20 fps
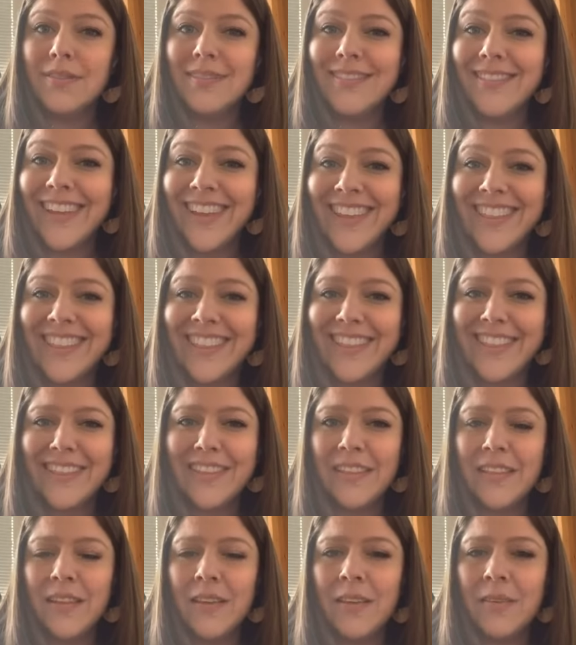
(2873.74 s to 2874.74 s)
Like,
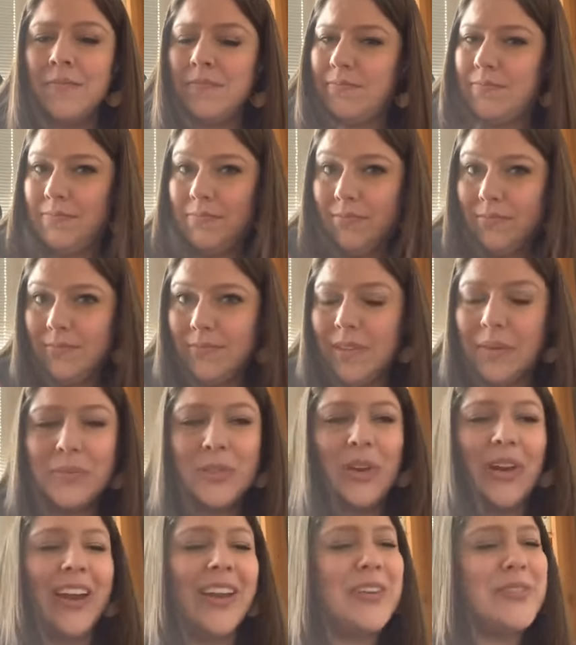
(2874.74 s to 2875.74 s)
I'm
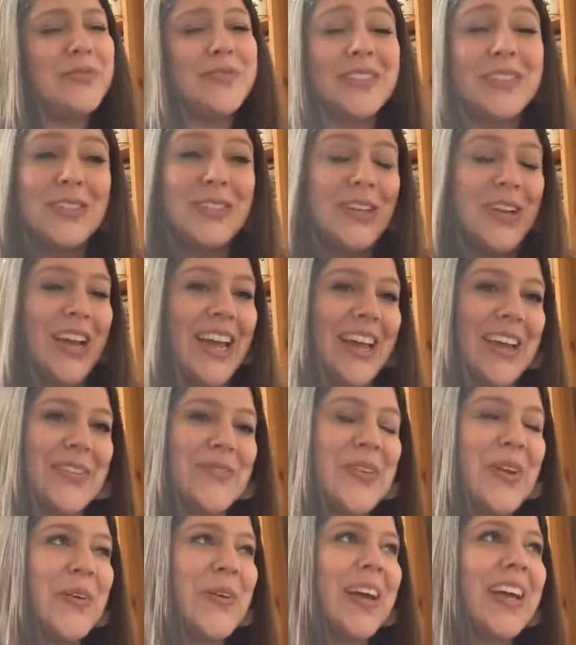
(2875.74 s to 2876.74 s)
sorry. Hang on
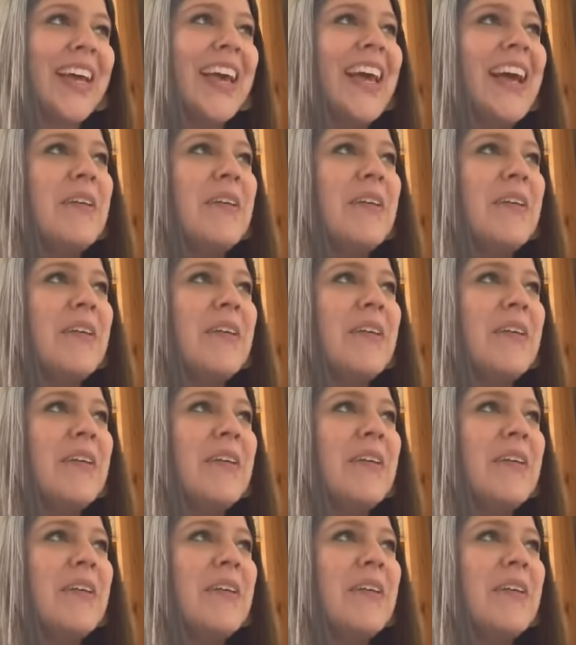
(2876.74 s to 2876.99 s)
real quick.